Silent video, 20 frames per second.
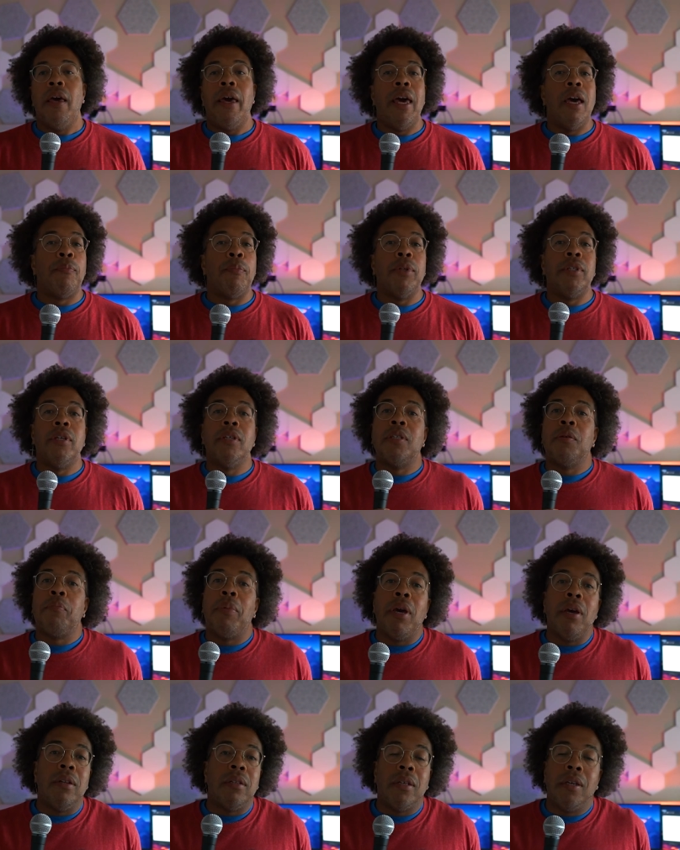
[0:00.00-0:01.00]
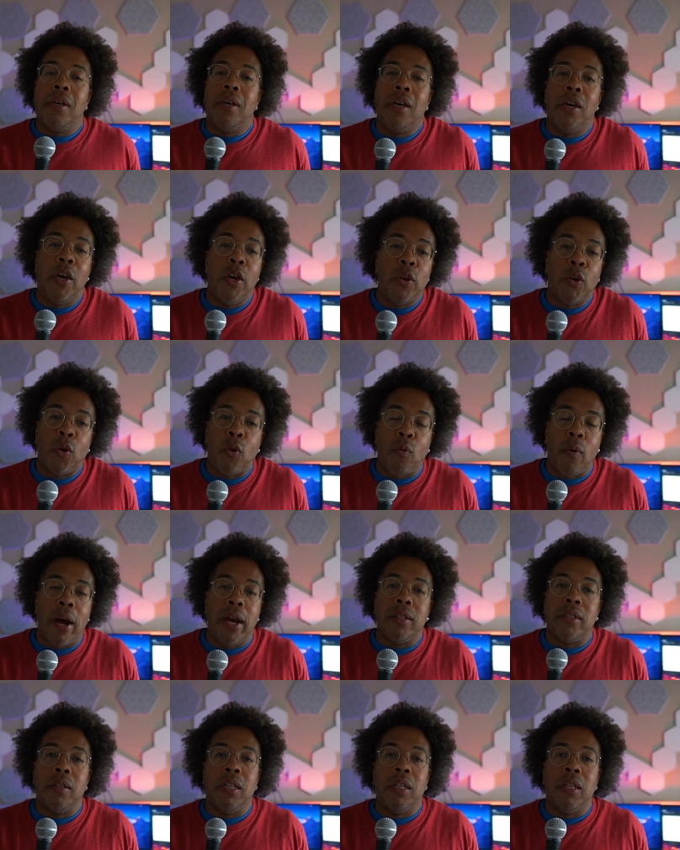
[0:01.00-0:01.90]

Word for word: and participate in your right